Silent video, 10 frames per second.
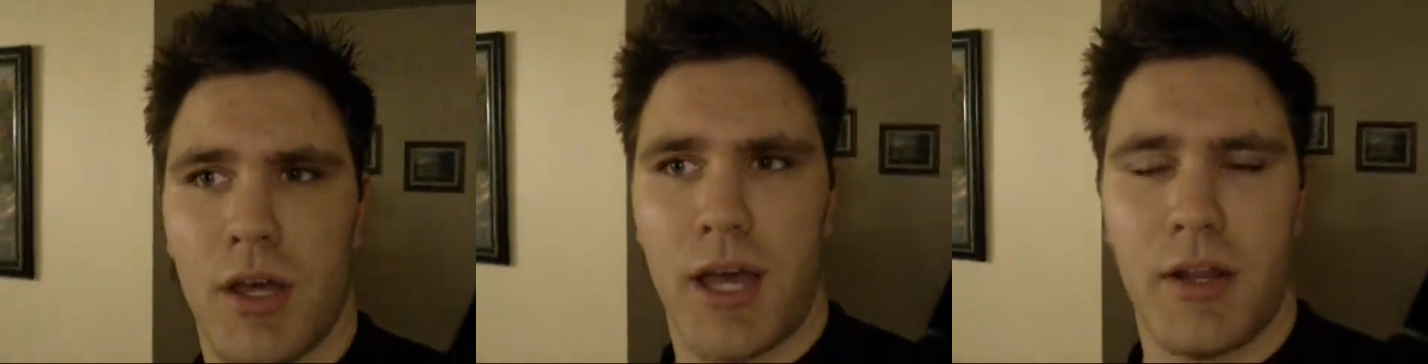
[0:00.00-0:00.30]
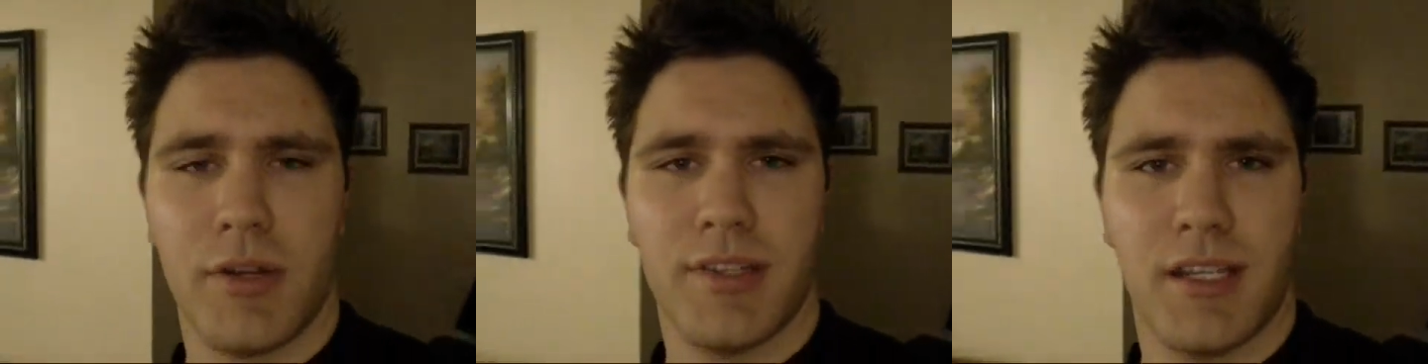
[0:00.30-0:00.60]
I
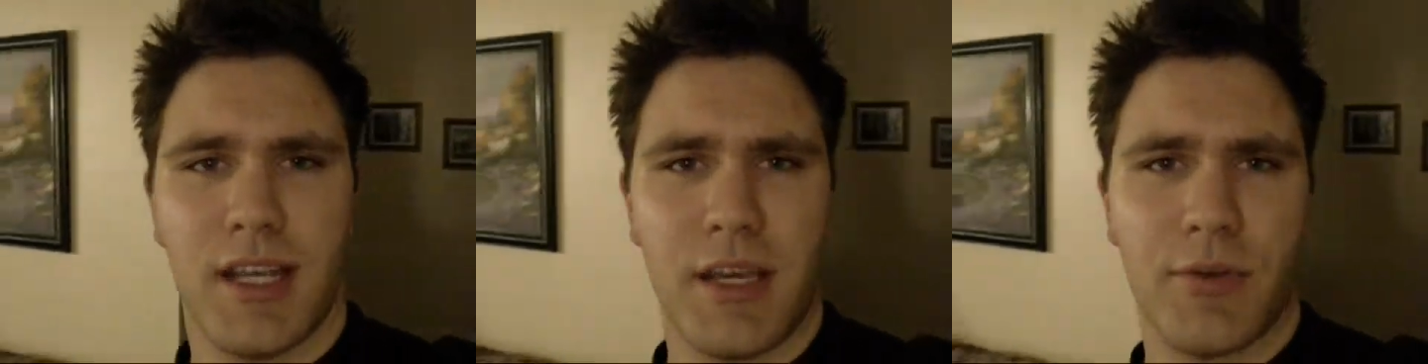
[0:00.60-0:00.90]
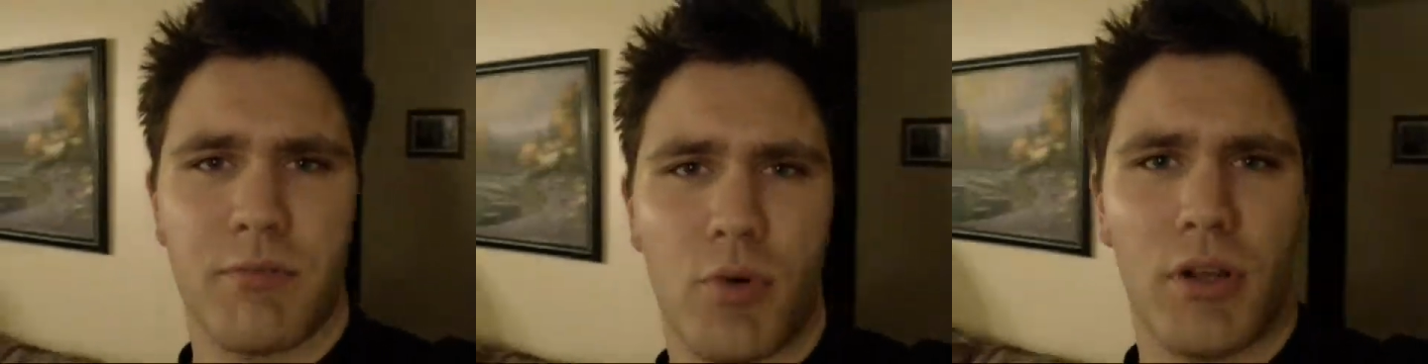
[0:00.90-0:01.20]
noticed that he
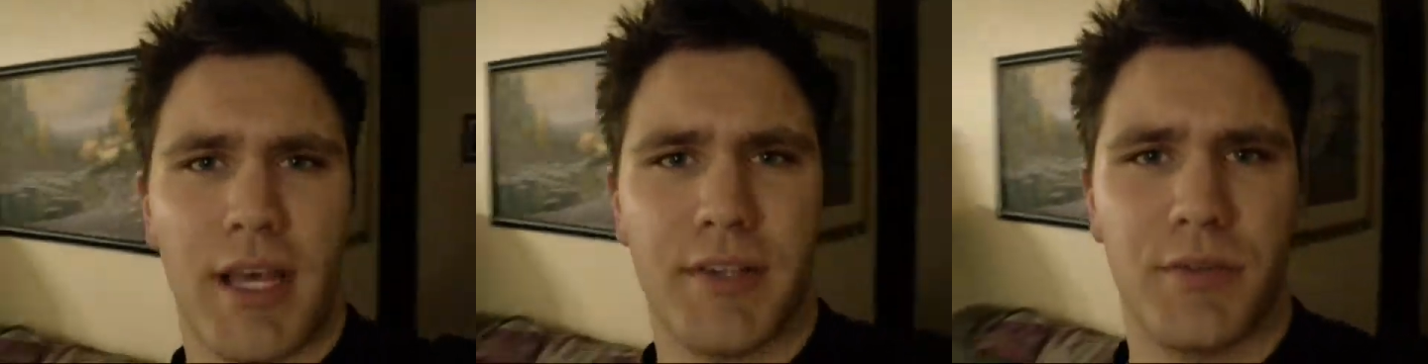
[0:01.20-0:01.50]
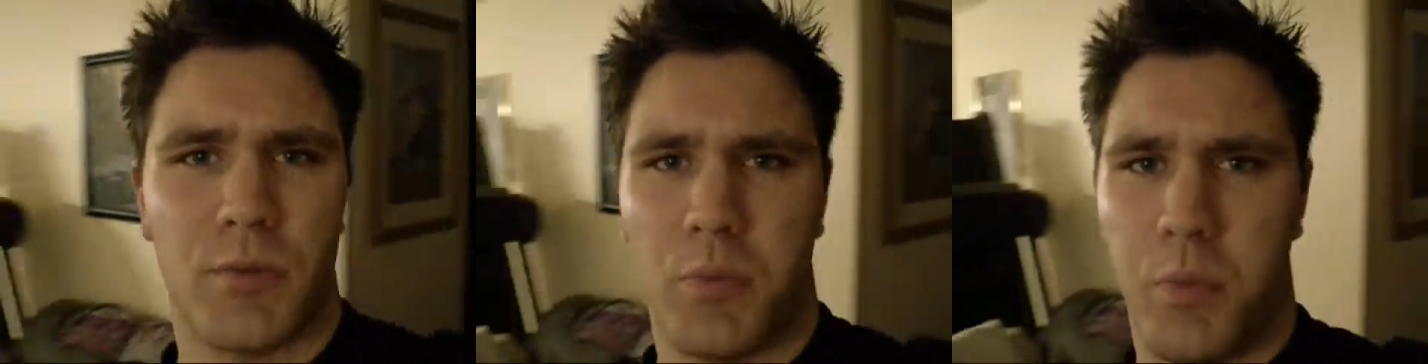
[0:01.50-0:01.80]
was more or
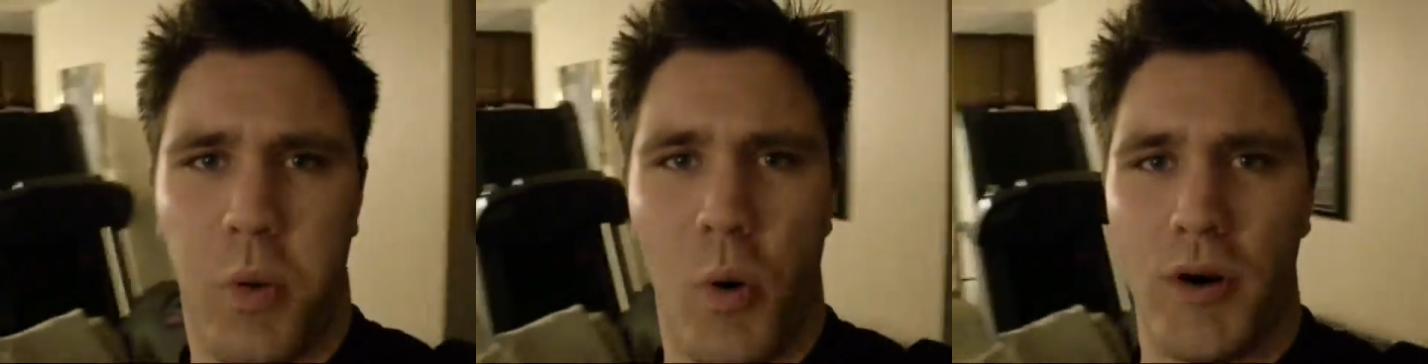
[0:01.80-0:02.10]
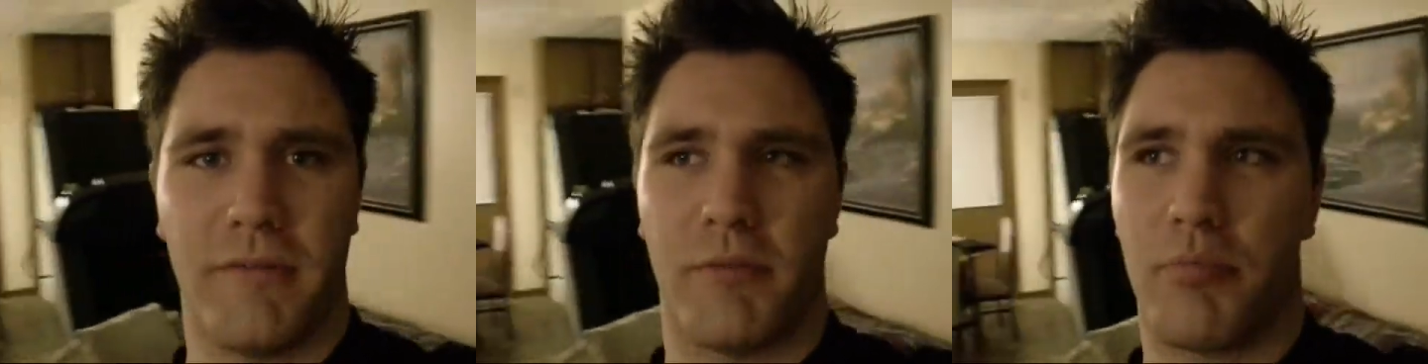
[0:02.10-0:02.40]
less
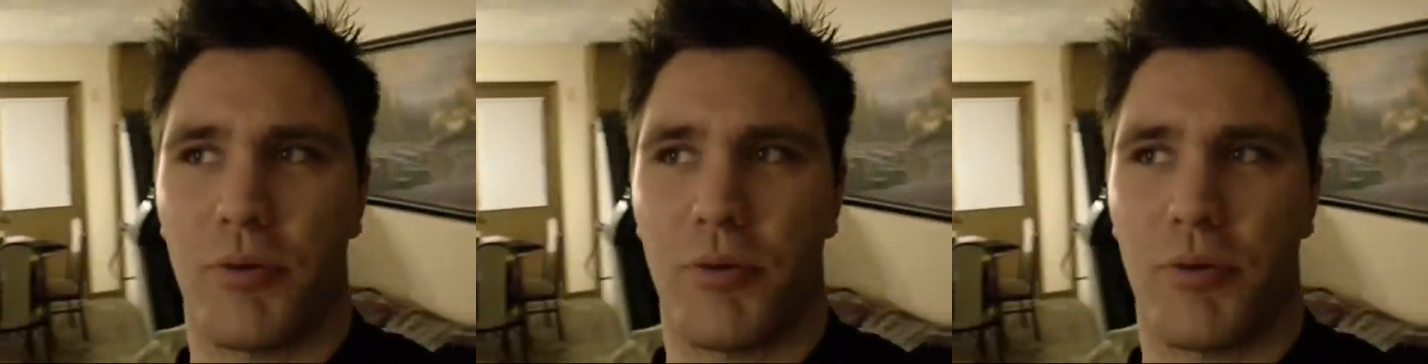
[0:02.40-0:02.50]
one of the